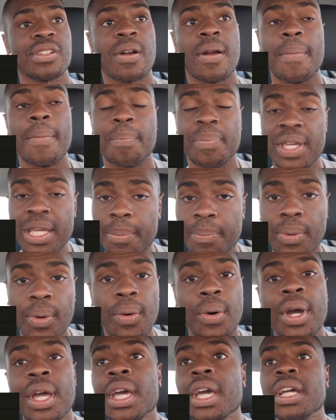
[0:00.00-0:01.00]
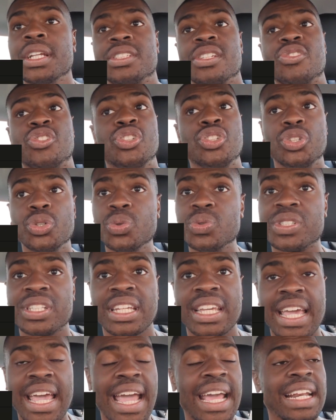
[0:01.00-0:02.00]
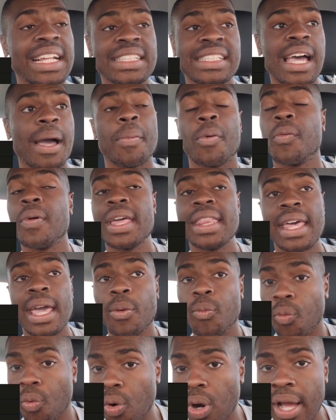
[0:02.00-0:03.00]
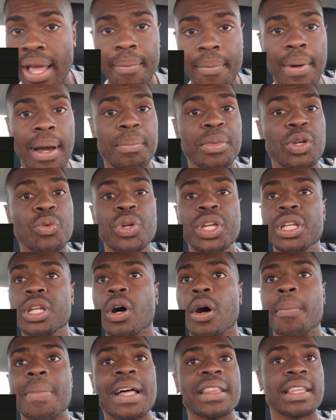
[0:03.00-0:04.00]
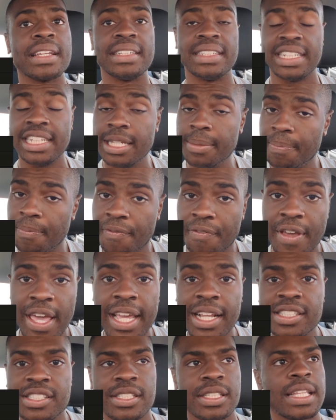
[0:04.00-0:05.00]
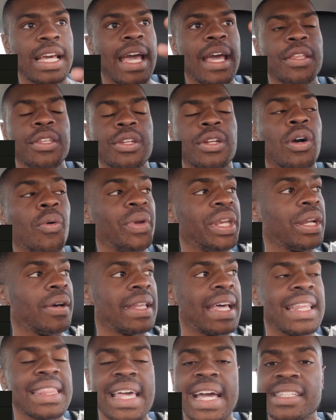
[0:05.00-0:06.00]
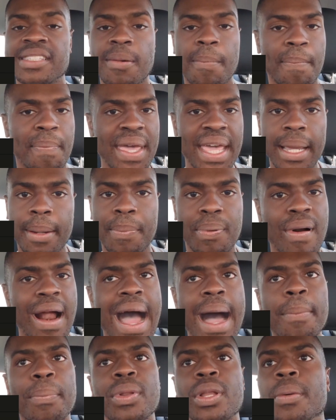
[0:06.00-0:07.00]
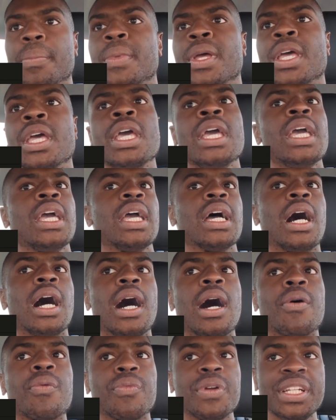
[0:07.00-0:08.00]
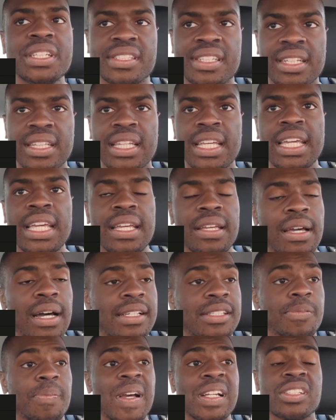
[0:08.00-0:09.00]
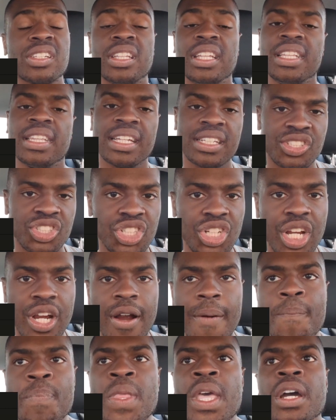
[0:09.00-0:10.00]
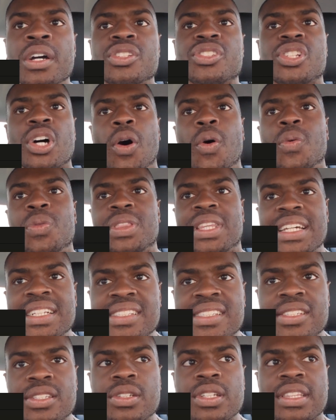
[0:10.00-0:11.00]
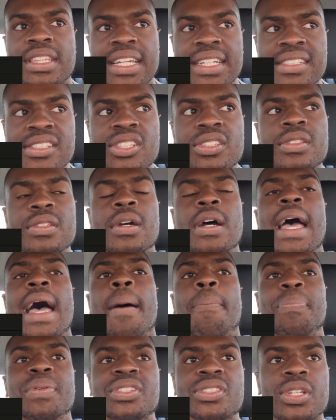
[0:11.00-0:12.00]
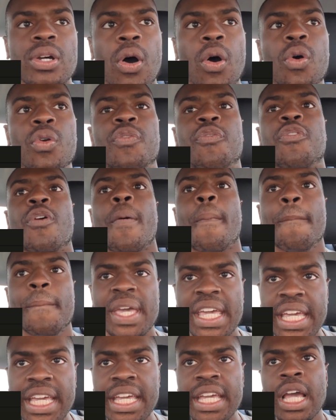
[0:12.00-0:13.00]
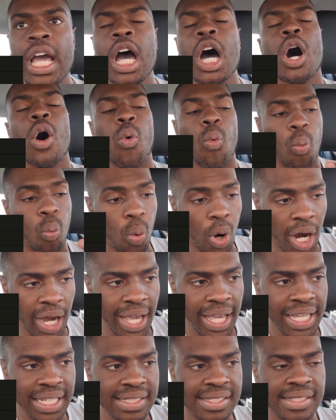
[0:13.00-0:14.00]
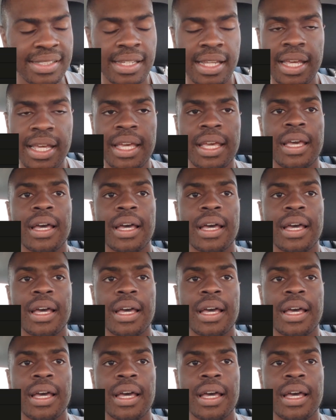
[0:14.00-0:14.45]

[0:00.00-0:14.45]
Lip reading: certain people just using it any type of way they want. I mean, we know about the deep fakes that, you know, we know that that's a big problem recently, especially this year. So this episode for me was